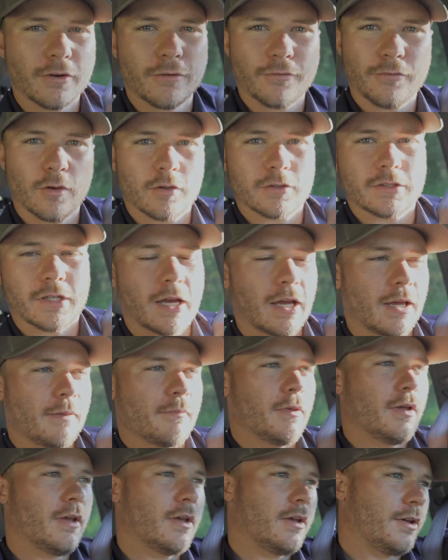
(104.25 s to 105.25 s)
full time,
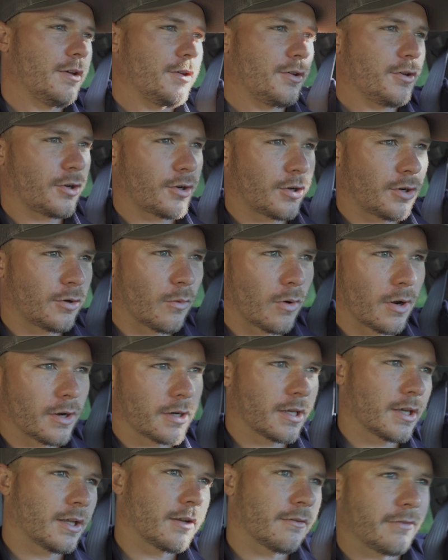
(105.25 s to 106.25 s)
you're gonna wanna
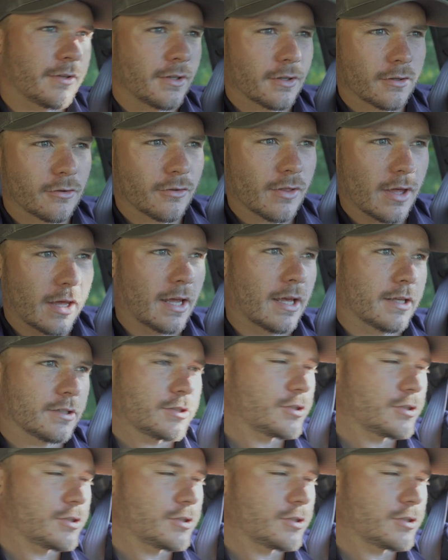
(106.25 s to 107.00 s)
get a vehicle that has